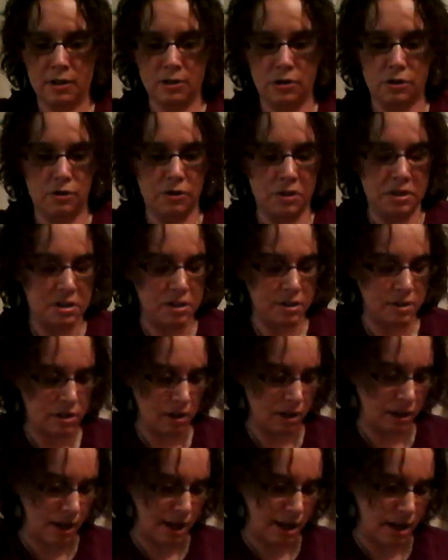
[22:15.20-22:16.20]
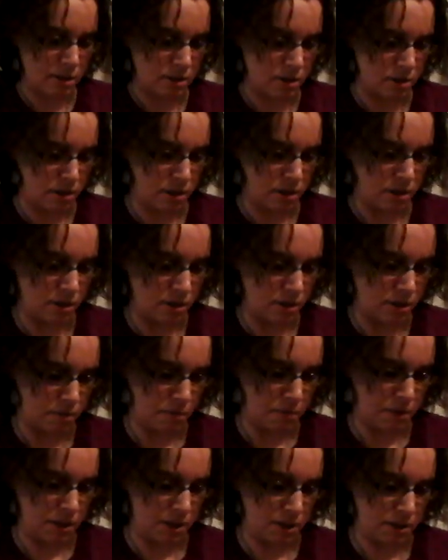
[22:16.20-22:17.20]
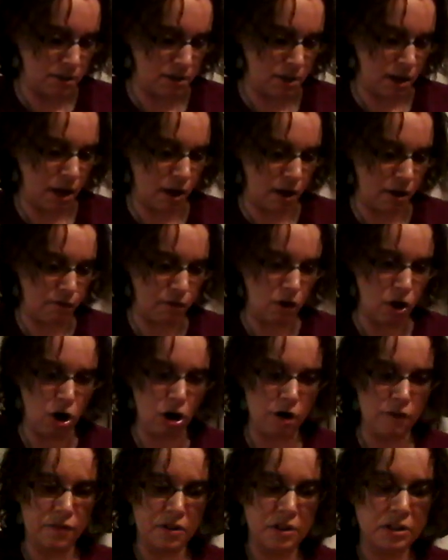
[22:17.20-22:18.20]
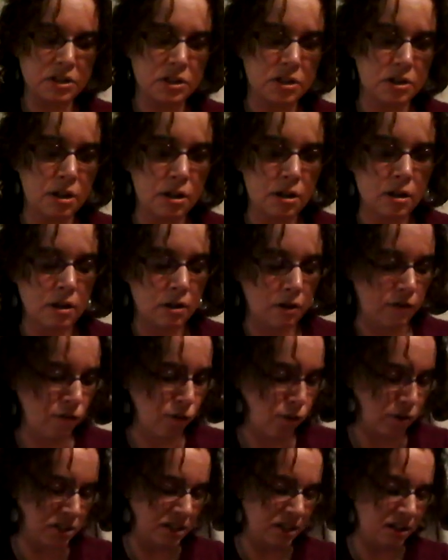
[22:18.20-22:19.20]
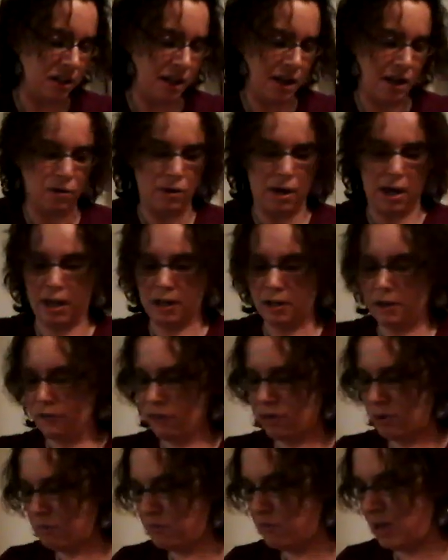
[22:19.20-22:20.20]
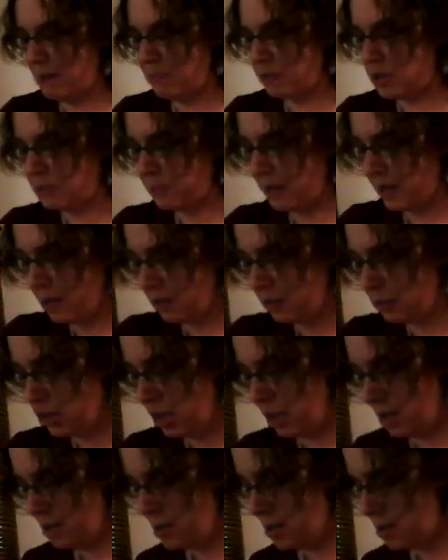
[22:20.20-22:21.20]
So this is the last piece of Harvest 14 count Aida from Fabrics by LJ.